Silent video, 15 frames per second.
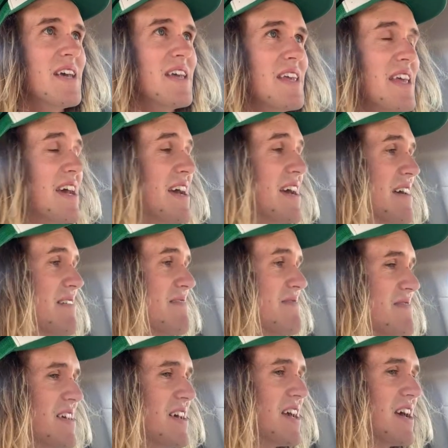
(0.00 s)
Yeah,
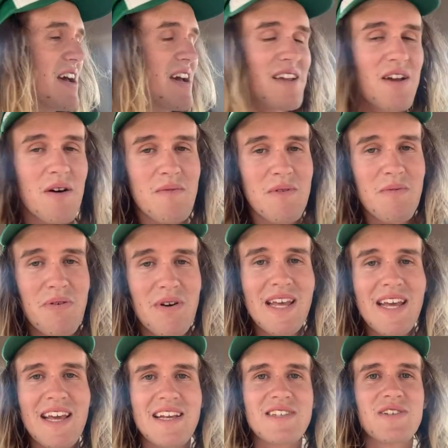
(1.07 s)
got me
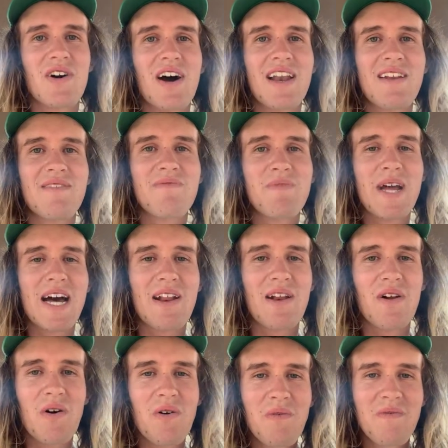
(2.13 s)
pretty excited about it
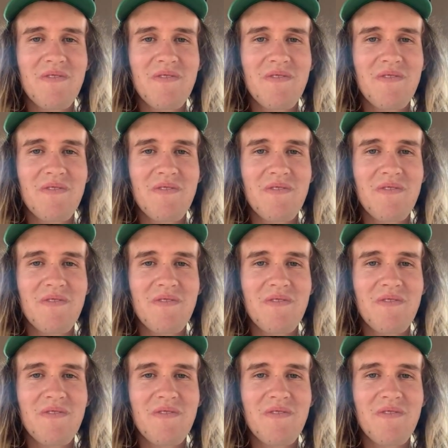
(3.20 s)
all.